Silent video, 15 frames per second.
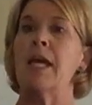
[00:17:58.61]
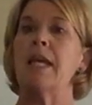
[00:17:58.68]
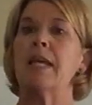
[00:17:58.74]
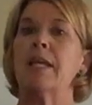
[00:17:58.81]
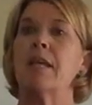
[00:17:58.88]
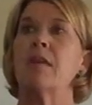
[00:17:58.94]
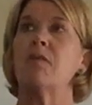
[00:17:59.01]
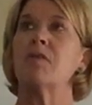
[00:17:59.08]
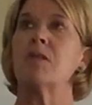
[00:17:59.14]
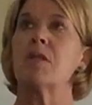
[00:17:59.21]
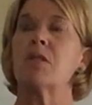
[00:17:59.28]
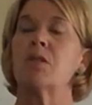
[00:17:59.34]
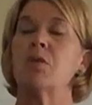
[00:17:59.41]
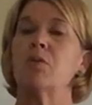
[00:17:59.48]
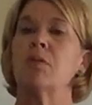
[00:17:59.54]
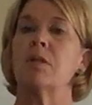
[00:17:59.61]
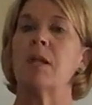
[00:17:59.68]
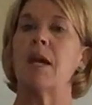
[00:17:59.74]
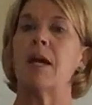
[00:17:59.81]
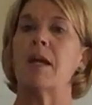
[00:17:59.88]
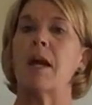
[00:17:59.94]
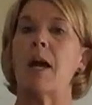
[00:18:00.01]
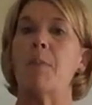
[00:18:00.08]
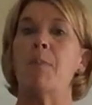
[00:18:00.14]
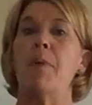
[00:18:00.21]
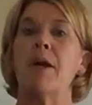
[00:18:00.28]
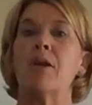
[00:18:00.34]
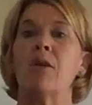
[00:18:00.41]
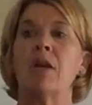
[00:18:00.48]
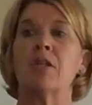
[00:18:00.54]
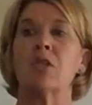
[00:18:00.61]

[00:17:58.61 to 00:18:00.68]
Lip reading: It gives the student a better